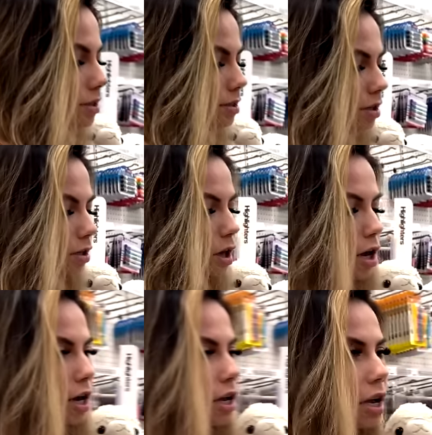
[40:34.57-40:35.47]
this in the
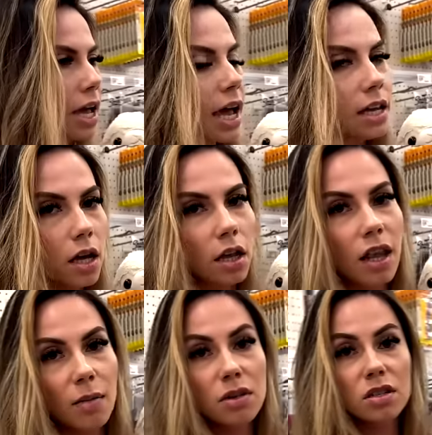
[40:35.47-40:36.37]
cart, and now the
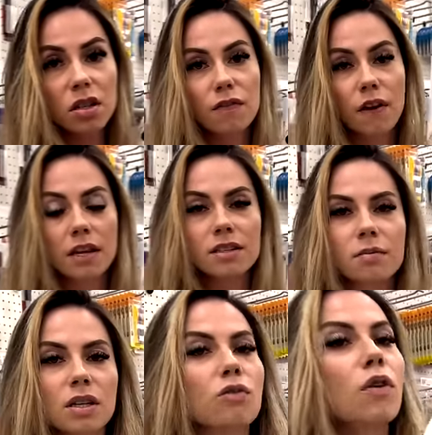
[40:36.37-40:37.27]
llamas are gonna find
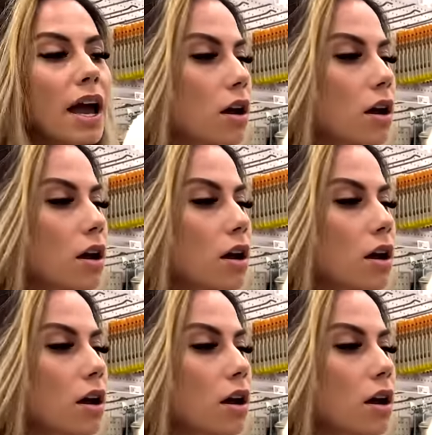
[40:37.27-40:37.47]
something to write